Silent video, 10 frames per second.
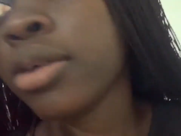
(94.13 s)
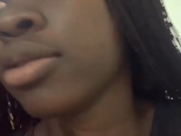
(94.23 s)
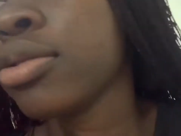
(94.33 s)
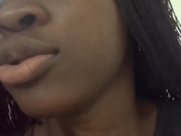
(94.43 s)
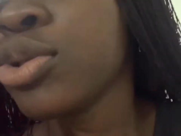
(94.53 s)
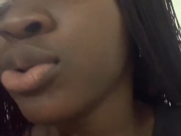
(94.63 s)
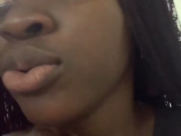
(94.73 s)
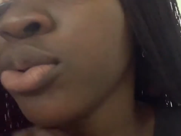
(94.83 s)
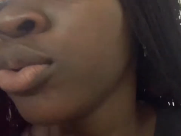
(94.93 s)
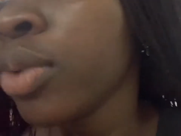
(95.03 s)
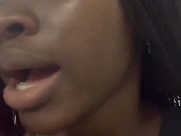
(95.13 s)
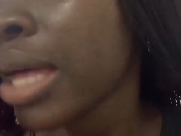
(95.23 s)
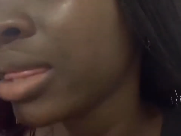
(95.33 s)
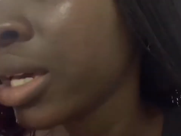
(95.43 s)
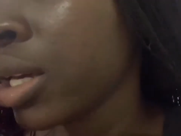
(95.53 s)
so I
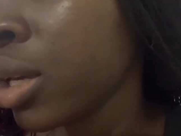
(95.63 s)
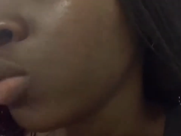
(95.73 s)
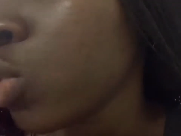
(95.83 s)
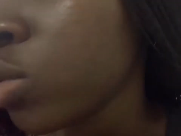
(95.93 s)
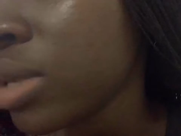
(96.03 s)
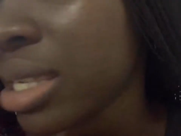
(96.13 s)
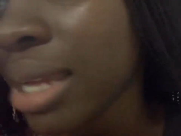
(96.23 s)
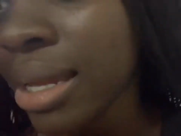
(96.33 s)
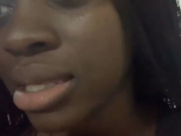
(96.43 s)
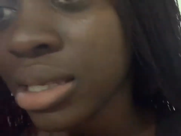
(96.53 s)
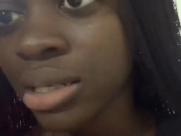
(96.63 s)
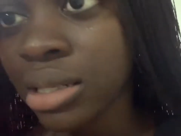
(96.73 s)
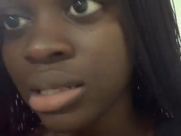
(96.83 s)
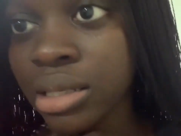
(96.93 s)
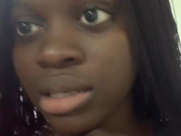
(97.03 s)
think we'll be
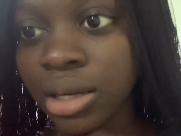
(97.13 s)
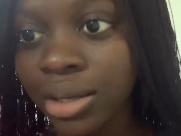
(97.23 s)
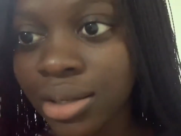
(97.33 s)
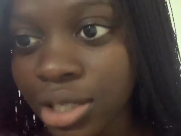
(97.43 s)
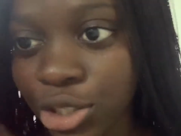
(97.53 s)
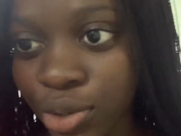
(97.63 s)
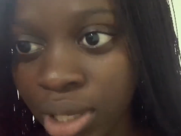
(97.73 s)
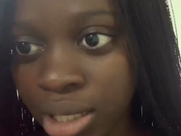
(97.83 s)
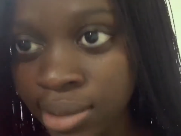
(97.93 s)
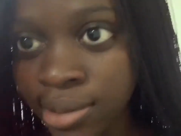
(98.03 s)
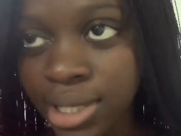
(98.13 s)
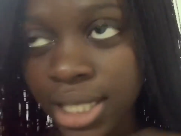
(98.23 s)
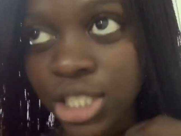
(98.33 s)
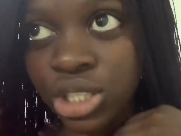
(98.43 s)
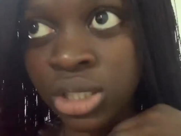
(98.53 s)
starting the training
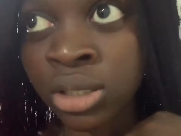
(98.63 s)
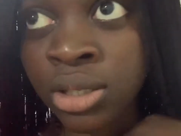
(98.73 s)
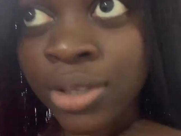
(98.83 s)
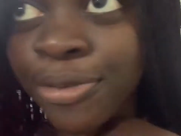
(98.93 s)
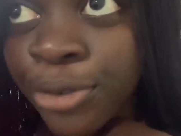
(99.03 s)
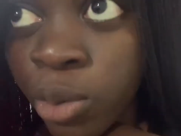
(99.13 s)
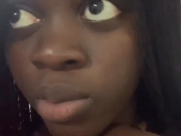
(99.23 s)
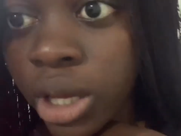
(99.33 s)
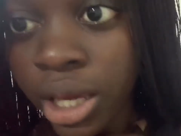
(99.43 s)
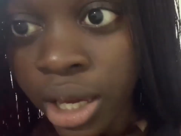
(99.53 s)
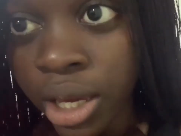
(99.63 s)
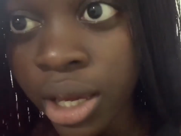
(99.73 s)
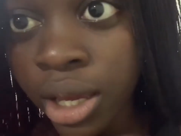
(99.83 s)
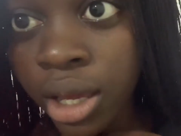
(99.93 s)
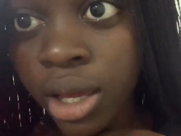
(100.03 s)
sessions from here.
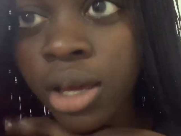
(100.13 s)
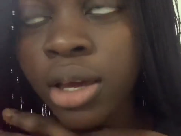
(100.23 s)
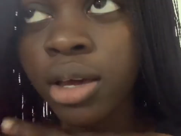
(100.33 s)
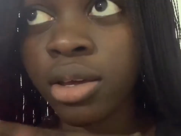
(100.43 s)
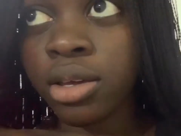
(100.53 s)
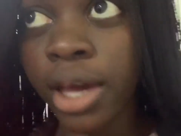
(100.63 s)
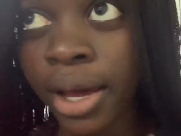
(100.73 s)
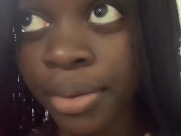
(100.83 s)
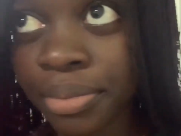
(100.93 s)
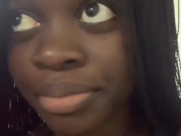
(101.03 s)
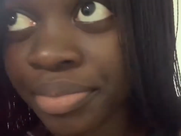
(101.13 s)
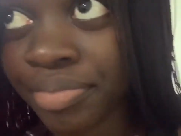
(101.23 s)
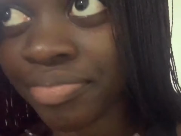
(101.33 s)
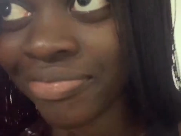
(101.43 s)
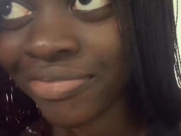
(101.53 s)
Yeah.
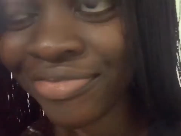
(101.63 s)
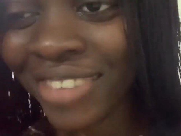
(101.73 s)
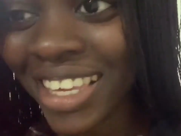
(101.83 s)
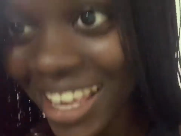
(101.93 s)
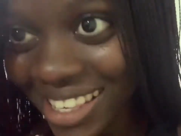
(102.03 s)
Yes.